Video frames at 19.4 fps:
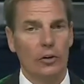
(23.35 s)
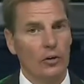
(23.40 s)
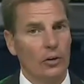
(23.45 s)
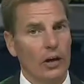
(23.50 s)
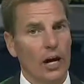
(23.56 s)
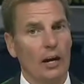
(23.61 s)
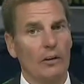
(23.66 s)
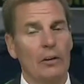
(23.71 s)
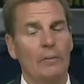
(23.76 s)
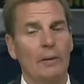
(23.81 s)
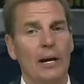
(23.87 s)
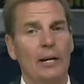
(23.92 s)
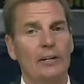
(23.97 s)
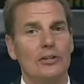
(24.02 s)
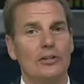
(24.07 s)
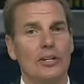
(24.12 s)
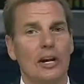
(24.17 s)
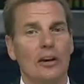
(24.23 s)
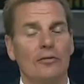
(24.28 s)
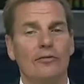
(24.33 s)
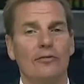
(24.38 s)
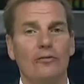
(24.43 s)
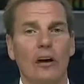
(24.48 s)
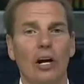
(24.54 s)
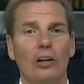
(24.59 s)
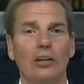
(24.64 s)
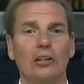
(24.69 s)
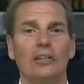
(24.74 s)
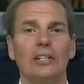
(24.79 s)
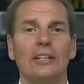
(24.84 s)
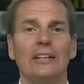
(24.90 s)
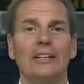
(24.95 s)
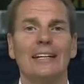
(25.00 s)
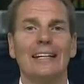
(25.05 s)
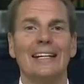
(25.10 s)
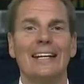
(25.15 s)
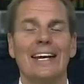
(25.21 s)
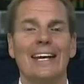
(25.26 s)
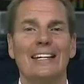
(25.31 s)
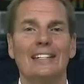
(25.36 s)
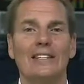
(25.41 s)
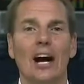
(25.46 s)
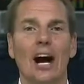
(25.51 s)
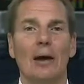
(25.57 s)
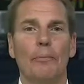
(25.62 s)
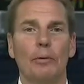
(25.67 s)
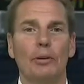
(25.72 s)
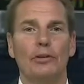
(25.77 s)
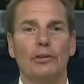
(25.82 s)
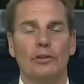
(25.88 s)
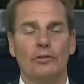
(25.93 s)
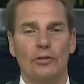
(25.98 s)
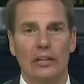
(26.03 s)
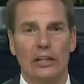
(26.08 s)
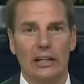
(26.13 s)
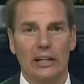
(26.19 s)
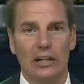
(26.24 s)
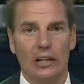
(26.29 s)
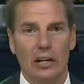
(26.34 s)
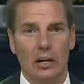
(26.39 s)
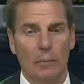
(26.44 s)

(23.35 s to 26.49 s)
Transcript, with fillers: Got to remind ourselves, volatility is opportunity.